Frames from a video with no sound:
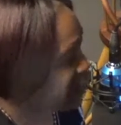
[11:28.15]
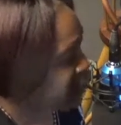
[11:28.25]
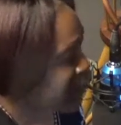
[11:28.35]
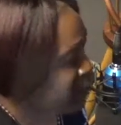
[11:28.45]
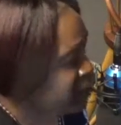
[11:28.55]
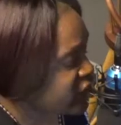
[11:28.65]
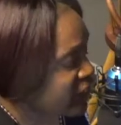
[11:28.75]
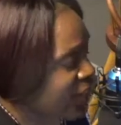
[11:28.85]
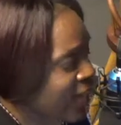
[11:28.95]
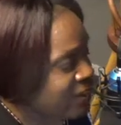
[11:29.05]
around with
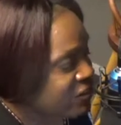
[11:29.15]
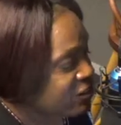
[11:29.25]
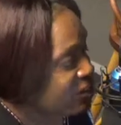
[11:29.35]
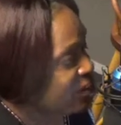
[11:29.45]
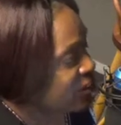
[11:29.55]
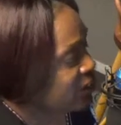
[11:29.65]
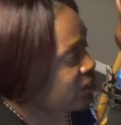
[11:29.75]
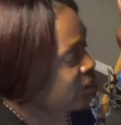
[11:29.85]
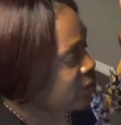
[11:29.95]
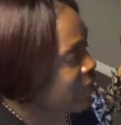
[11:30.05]
your life.
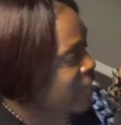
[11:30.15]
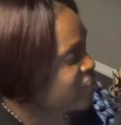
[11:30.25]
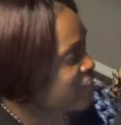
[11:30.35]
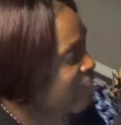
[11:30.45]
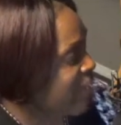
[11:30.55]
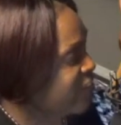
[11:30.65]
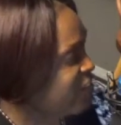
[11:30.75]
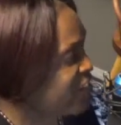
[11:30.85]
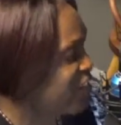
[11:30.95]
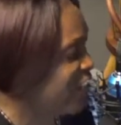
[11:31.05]
You got your
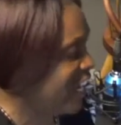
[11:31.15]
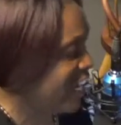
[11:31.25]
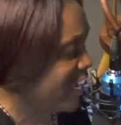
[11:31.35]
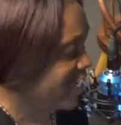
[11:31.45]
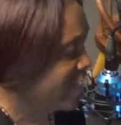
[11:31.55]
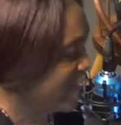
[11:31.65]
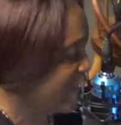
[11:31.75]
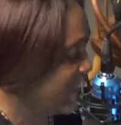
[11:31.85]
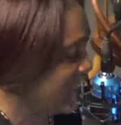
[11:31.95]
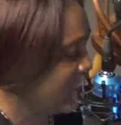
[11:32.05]
life in your hand.
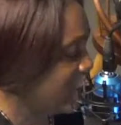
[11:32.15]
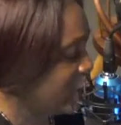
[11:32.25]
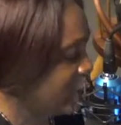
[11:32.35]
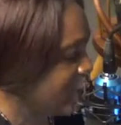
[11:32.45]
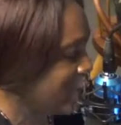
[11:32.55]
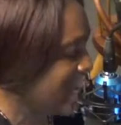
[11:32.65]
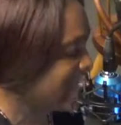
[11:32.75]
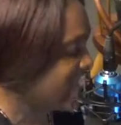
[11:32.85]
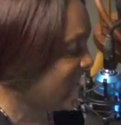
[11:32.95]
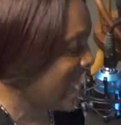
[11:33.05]
You know, other people
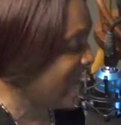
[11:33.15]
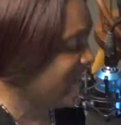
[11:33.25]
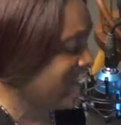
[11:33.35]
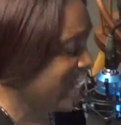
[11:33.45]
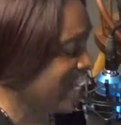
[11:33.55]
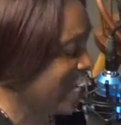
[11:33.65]
got your life in their